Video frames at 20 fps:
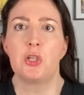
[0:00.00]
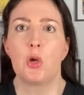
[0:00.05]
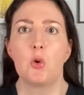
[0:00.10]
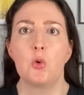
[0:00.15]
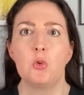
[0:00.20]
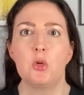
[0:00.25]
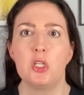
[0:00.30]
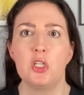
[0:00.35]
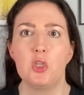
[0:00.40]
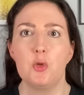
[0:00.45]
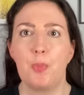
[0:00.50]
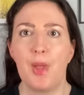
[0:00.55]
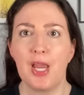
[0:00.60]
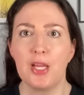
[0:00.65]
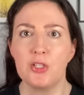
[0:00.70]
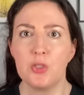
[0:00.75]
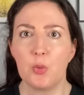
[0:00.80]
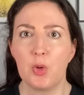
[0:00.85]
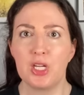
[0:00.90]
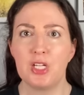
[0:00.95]
So you pay
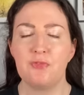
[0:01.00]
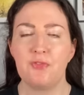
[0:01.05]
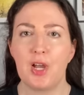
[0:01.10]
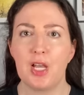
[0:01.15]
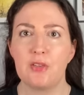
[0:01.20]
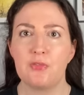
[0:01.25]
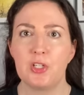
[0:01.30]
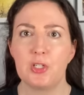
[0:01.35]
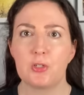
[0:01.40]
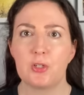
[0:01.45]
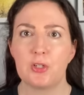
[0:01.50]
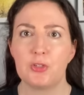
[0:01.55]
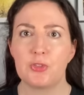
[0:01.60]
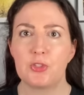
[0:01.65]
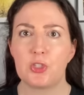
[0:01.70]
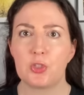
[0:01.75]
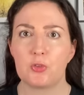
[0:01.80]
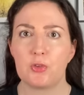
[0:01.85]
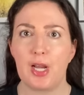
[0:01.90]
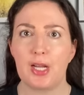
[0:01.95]
25
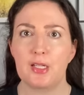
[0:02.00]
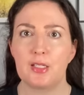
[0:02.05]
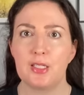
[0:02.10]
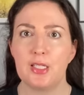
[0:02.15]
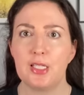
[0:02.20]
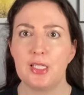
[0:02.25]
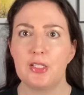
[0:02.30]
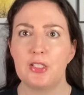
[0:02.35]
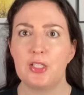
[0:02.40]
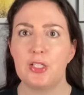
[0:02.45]
euros directly